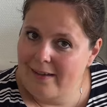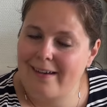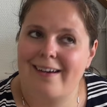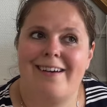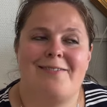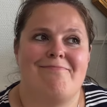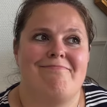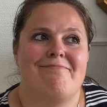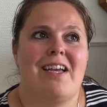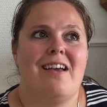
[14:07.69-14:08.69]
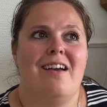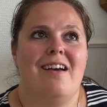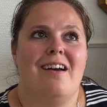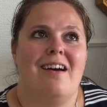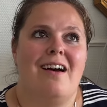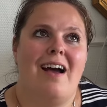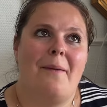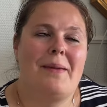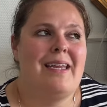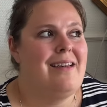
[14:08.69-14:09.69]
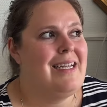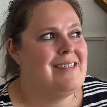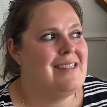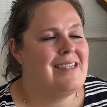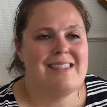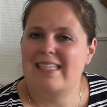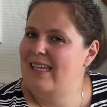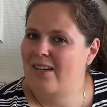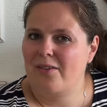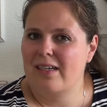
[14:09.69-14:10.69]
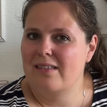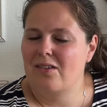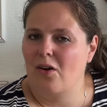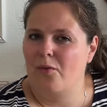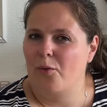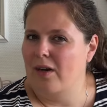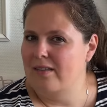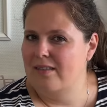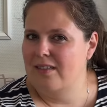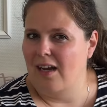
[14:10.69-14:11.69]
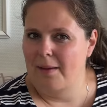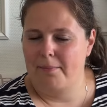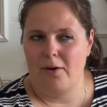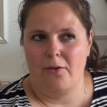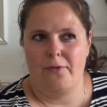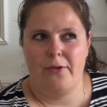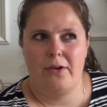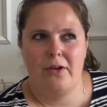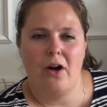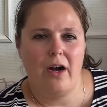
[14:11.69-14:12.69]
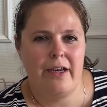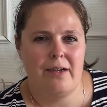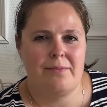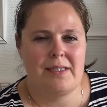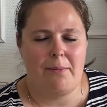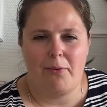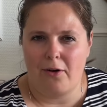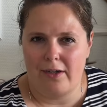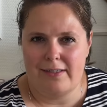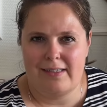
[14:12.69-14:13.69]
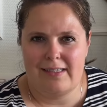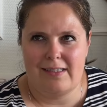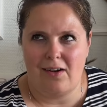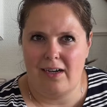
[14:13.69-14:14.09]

Um, I mean, is it a secret of what type of items and prices